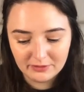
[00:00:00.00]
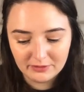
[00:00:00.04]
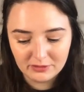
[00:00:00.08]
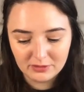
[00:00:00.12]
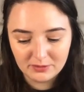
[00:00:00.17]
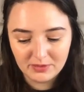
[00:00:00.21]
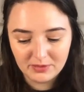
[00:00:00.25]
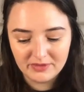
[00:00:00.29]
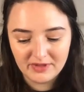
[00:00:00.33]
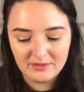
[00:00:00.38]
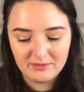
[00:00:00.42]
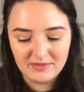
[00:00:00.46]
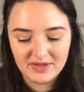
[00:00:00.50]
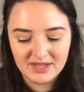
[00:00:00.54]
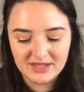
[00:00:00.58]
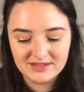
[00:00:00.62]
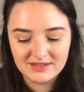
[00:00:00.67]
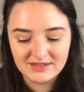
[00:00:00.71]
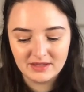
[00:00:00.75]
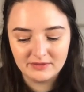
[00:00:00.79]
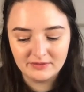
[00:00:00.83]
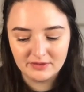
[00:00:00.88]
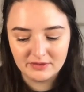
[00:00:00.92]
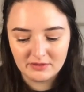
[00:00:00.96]
vulnerable, that may
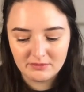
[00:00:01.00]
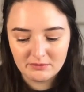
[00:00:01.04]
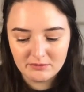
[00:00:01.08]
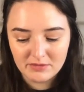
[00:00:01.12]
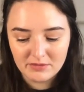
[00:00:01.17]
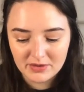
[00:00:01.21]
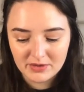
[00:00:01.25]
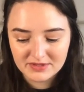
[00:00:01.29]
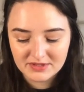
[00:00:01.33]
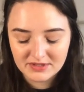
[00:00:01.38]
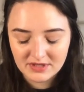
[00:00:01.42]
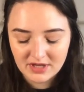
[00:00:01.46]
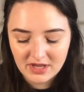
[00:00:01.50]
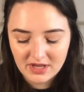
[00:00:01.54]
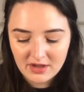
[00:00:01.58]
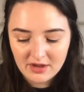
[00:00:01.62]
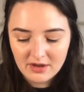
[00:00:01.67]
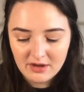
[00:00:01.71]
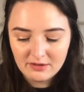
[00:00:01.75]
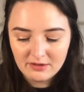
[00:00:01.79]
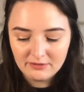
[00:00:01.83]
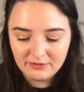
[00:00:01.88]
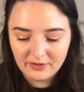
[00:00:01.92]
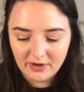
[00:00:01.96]
suffer the most
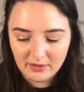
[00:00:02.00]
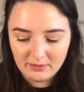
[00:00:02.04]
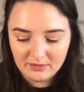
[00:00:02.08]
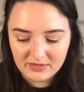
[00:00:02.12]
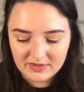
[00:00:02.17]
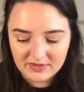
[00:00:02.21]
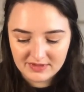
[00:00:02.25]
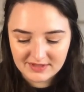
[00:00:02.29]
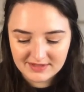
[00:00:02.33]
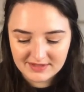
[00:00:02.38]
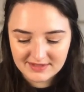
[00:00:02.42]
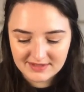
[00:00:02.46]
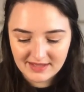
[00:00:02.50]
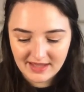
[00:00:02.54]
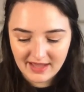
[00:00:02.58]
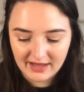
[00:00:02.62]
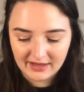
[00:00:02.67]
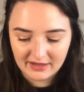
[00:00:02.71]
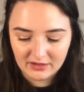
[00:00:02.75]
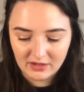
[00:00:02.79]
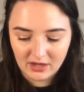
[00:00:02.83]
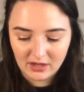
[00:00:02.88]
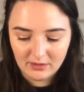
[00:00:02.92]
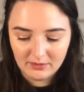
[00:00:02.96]
from this
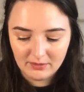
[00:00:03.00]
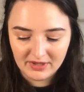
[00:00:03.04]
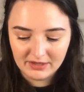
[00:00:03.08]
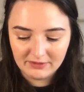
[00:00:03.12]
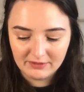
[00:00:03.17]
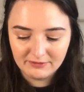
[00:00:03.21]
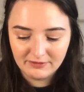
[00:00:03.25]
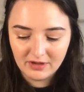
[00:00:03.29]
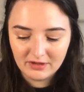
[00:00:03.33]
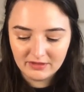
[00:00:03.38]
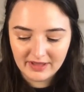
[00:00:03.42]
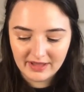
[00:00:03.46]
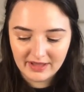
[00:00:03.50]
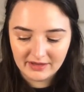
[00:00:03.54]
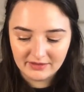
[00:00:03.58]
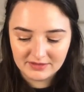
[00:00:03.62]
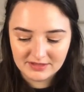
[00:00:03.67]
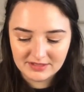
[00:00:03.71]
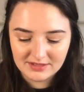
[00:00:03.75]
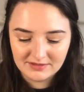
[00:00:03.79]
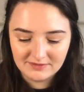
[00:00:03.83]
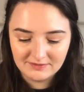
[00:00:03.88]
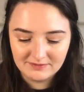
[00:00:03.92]
economic fallout.